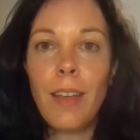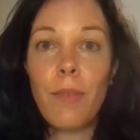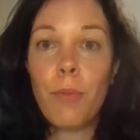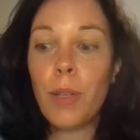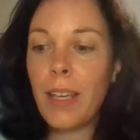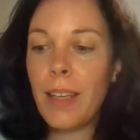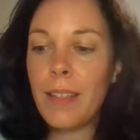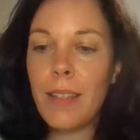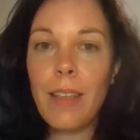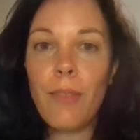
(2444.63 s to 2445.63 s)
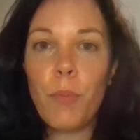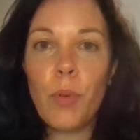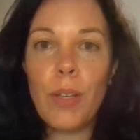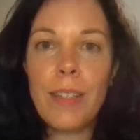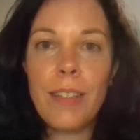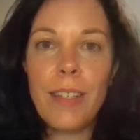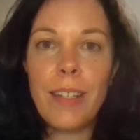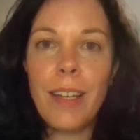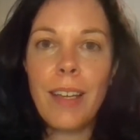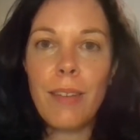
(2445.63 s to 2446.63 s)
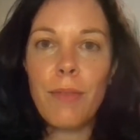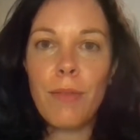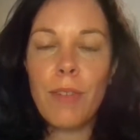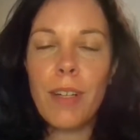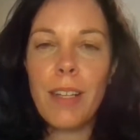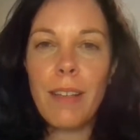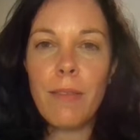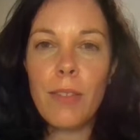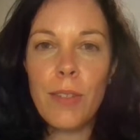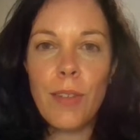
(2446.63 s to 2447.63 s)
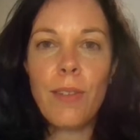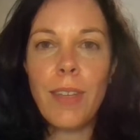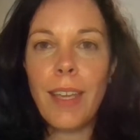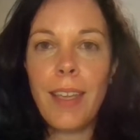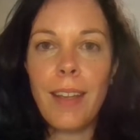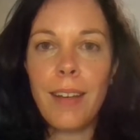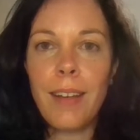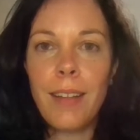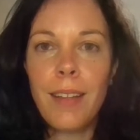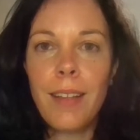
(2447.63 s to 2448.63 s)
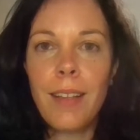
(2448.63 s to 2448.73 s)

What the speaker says: of what it is that you've brought into your life and really soak it in,